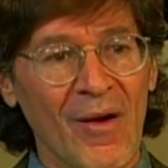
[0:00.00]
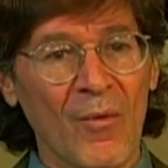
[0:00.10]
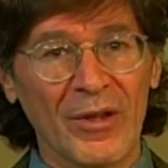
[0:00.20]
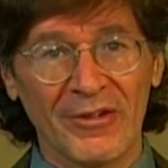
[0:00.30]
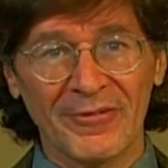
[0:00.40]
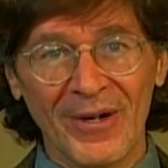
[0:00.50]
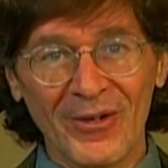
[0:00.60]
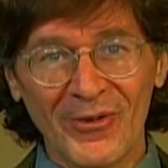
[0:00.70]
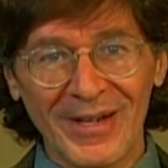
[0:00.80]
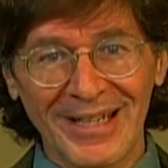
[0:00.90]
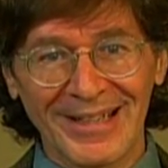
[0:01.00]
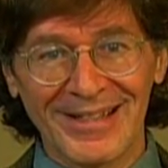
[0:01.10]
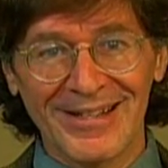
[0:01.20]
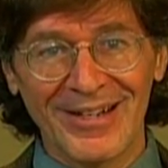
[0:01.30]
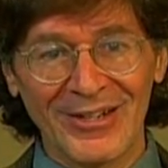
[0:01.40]
when the phone
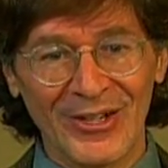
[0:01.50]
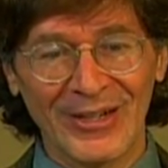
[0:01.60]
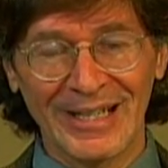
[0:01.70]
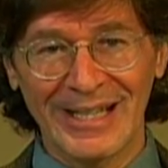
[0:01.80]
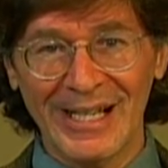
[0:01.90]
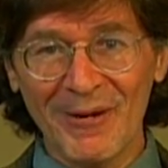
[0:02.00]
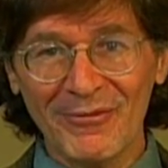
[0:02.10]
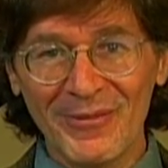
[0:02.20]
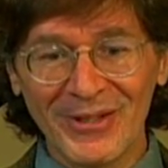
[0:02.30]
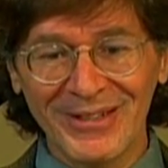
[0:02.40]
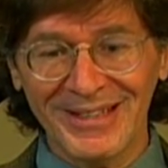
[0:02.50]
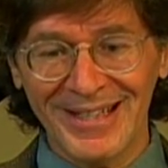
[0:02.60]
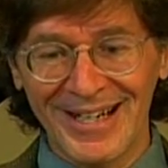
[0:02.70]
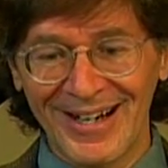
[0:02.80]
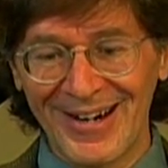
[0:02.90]
rings, you're going to get up from your chair,